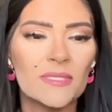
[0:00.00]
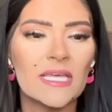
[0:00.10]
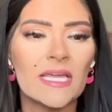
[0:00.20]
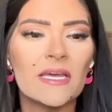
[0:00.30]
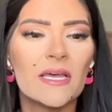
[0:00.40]
But
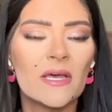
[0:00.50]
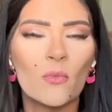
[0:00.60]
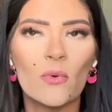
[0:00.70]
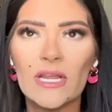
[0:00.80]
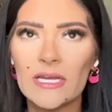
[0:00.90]
then
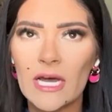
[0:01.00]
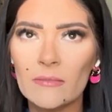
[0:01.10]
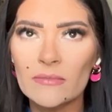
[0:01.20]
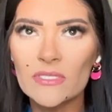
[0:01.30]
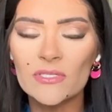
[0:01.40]
when it
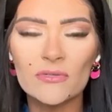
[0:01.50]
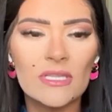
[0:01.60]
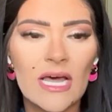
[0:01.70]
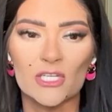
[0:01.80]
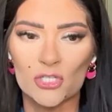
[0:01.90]
comes
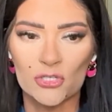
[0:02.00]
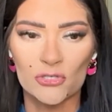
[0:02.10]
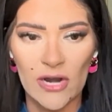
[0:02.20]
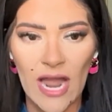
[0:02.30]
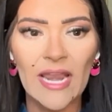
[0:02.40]
to a
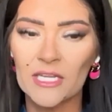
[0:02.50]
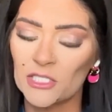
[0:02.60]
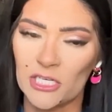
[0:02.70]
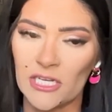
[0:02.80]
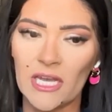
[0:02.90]

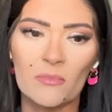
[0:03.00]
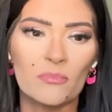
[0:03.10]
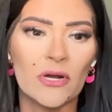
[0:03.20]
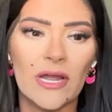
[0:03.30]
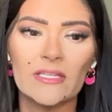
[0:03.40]
strategy, a
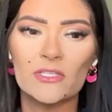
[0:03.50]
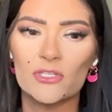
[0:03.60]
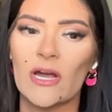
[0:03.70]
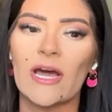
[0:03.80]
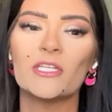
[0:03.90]
brand
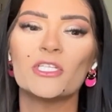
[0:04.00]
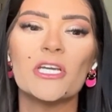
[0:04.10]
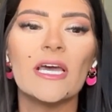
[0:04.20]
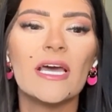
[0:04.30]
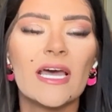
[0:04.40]

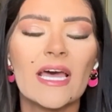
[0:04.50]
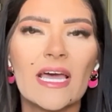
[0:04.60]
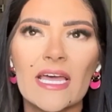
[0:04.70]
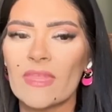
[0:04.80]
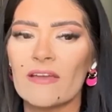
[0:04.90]
strategy,
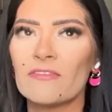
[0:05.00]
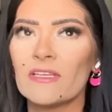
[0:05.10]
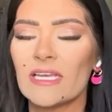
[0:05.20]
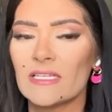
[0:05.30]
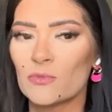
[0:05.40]
I
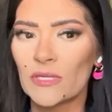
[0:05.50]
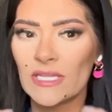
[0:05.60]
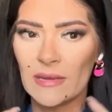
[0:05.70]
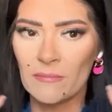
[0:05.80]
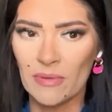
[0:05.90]
feel like it's
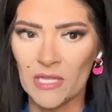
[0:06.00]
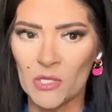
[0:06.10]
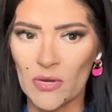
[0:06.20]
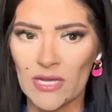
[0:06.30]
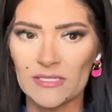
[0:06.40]
really
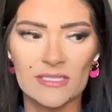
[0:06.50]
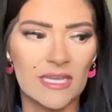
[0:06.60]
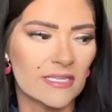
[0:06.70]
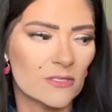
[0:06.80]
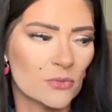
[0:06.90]
ambiguous
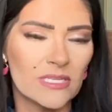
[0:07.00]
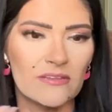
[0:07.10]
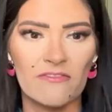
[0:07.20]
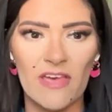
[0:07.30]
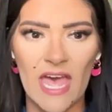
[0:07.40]
and it's
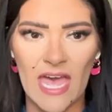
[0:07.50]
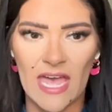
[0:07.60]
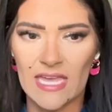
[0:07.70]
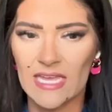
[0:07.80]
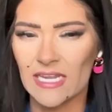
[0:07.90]
really
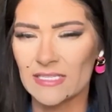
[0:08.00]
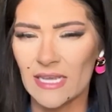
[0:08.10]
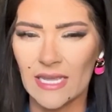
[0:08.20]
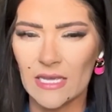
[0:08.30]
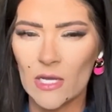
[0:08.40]
vague and it's
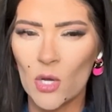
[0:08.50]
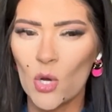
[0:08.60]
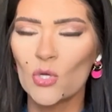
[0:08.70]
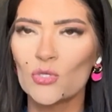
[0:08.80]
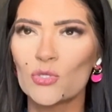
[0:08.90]
like,
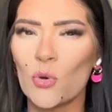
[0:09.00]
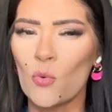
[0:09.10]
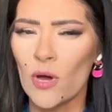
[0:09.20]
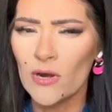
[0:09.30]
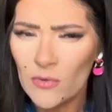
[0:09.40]
so
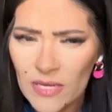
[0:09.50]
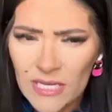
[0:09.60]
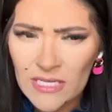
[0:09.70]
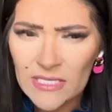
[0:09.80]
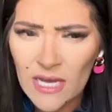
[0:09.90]
what are
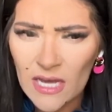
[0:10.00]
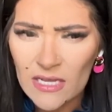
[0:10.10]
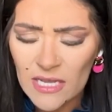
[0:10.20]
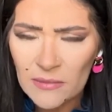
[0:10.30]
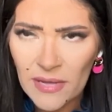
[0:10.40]
we
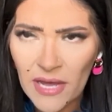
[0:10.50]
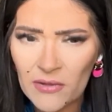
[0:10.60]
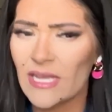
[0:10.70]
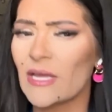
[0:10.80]
talking about?